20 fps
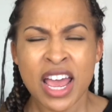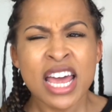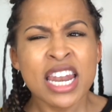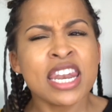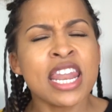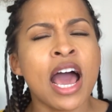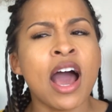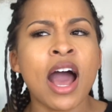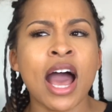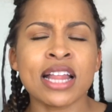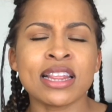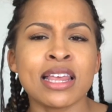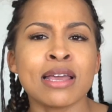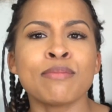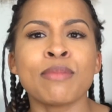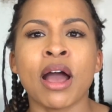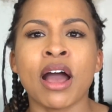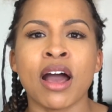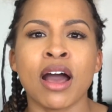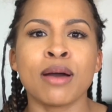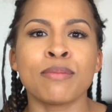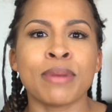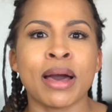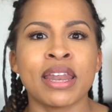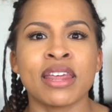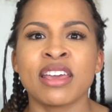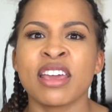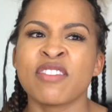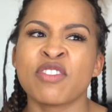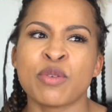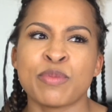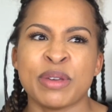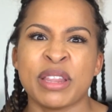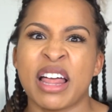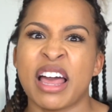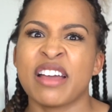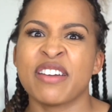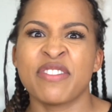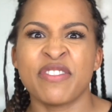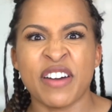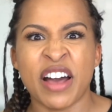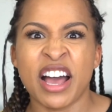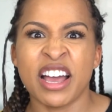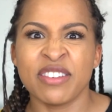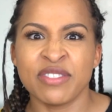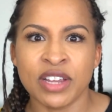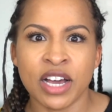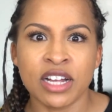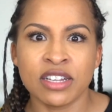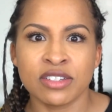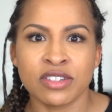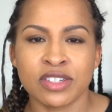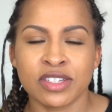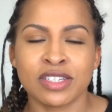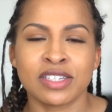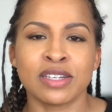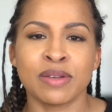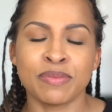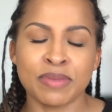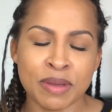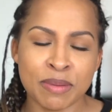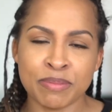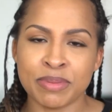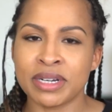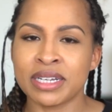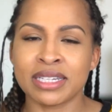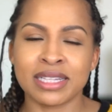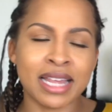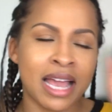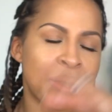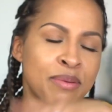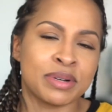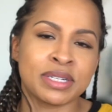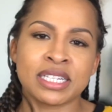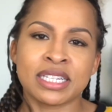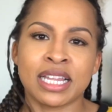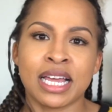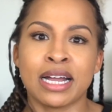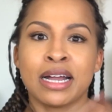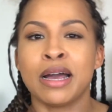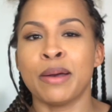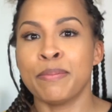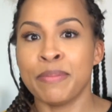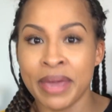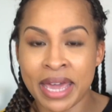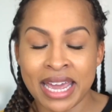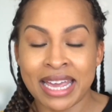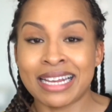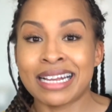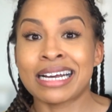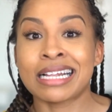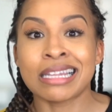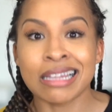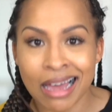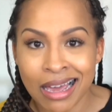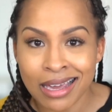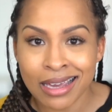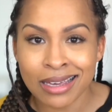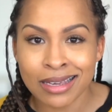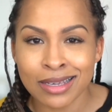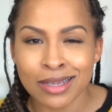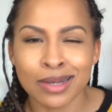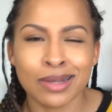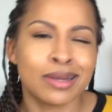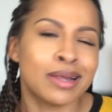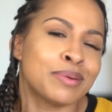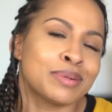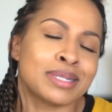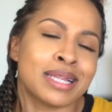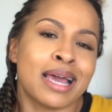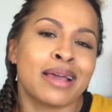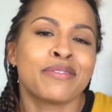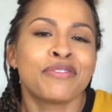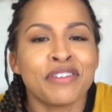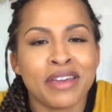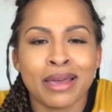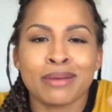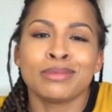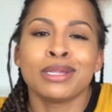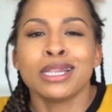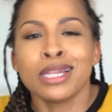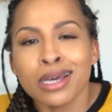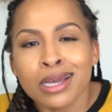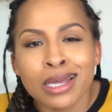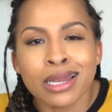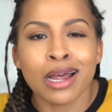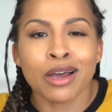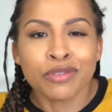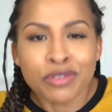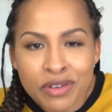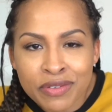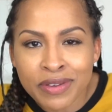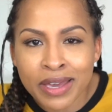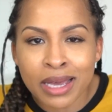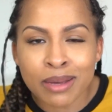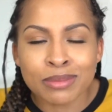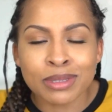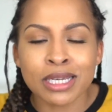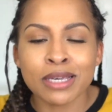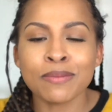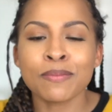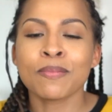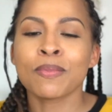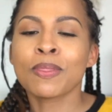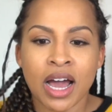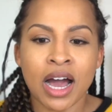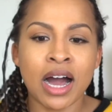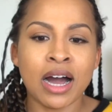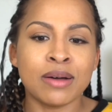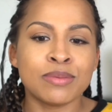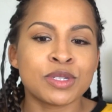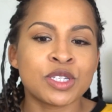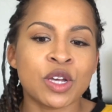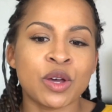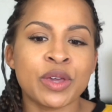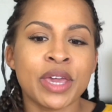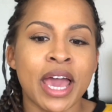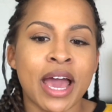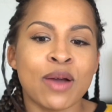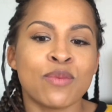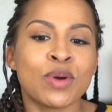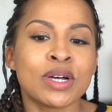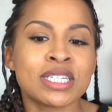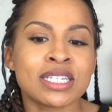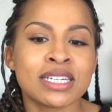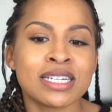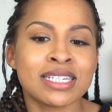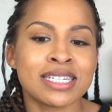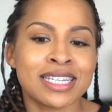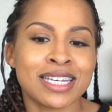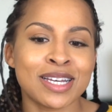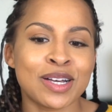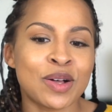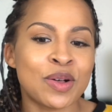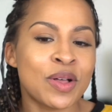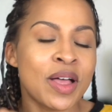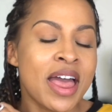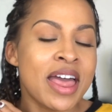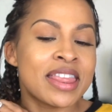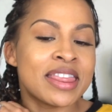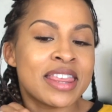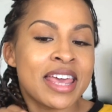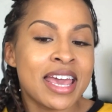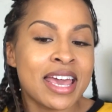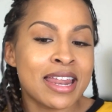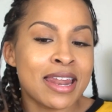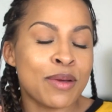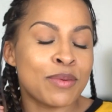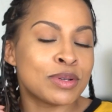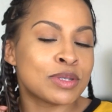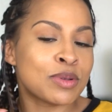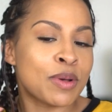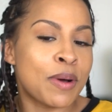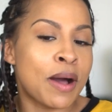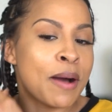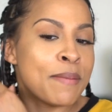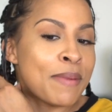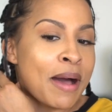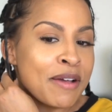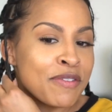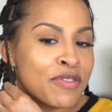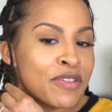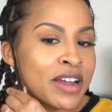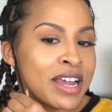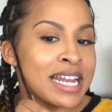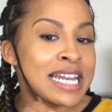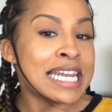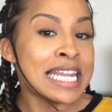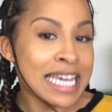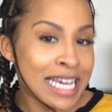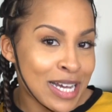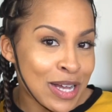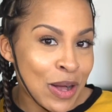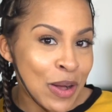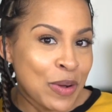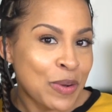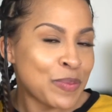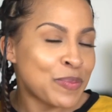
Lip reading: Now, I think my aunt might have given me like $5 or something, but that wasn't like a paid client, you know, that was like family, looking out for family. So yeah, it wasn't until then, it was my friend Nico.